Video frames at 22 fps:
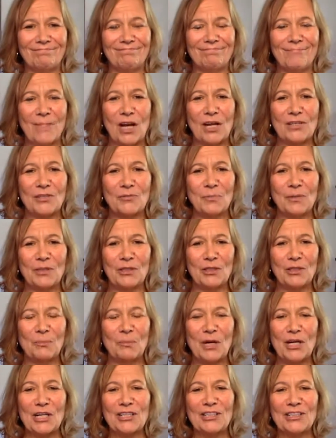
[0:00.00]
husband or
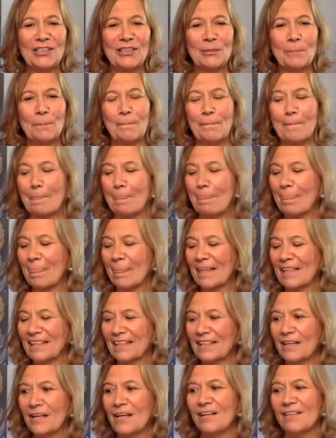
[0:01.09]
partner,
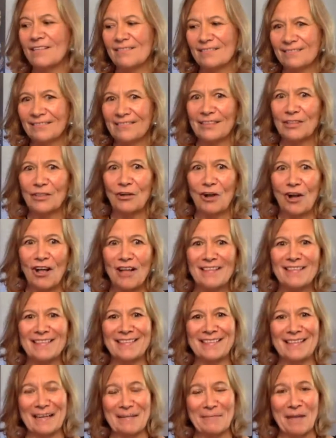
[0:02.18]
you know, you're all in the
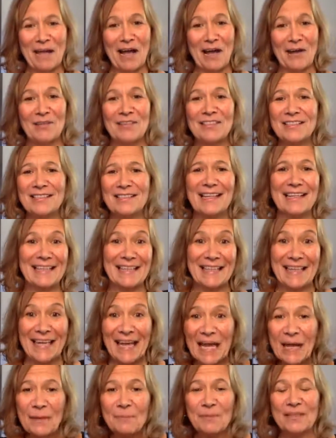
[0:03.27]
same house. It's like
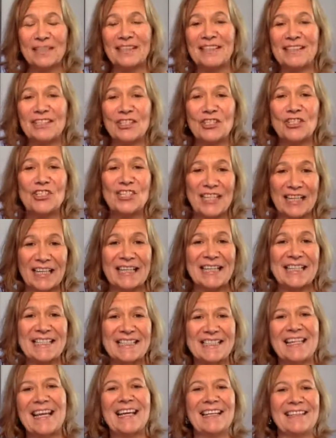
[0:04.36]
camping and you're stuck in a
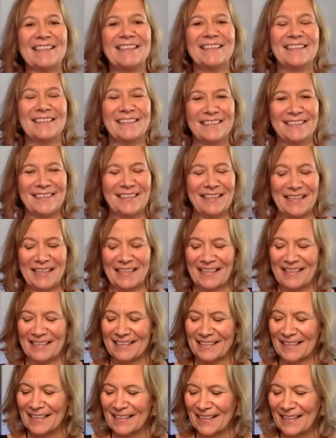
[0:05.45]
tent.
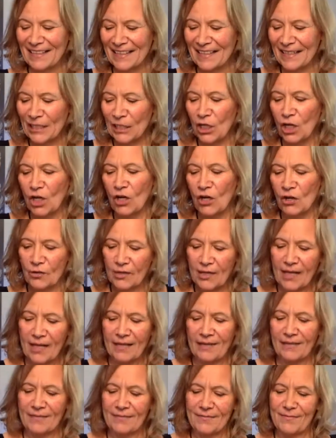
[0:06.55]
And
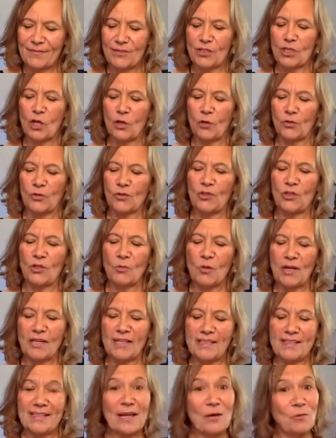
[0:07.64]
okay, so you want
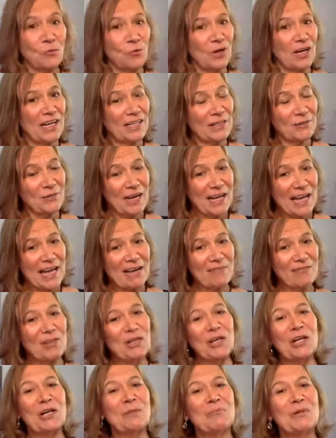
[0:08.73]
to say, why do I have a
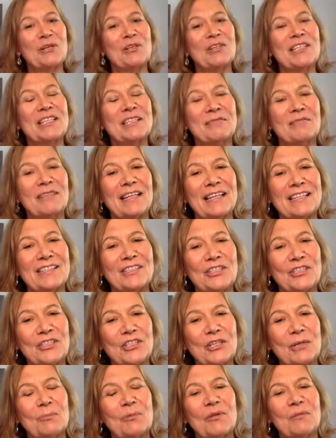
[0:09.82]
harmonious
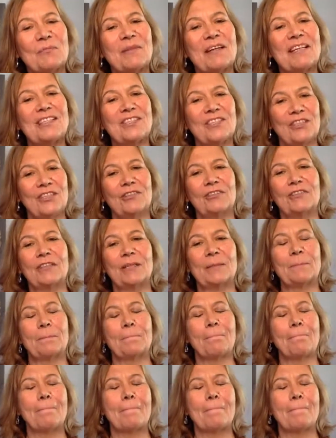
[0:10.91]
relationship with my children?